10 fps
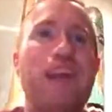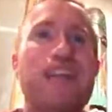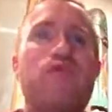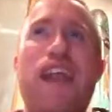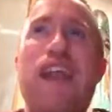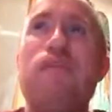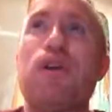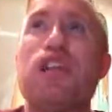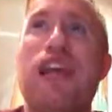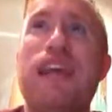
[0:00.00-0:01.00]
it's very
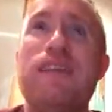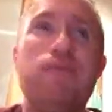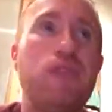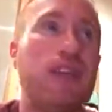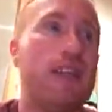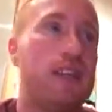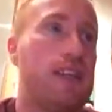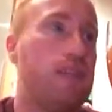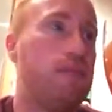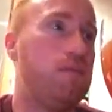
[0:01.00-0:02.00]
much like
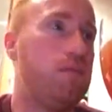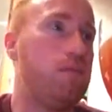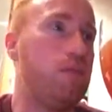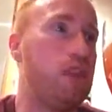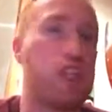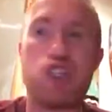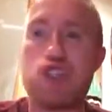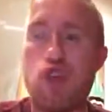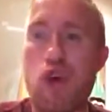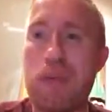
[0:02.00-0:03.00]
the
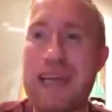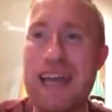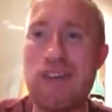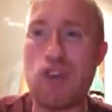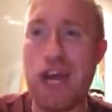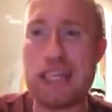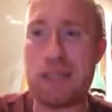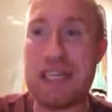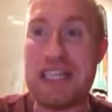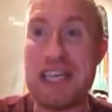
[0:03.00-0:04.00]
strawberry and
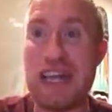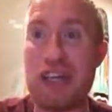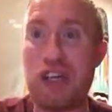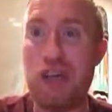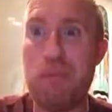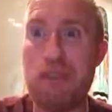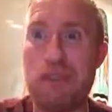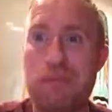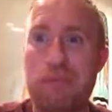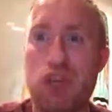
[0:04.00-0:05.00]
raspberry jelly
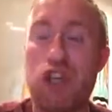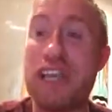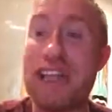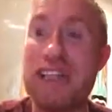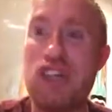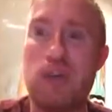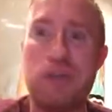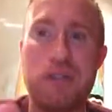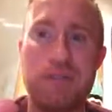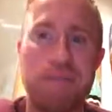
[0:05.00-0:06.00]
cubes or jelly
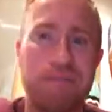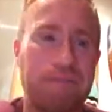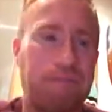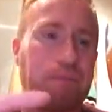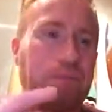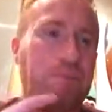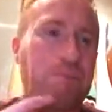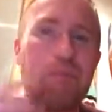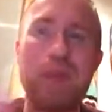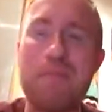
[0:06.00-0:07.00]
cubes
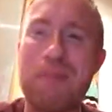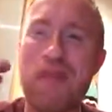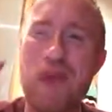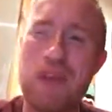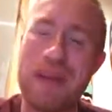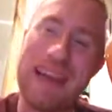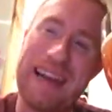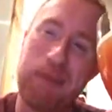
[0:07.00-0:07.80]
before they've been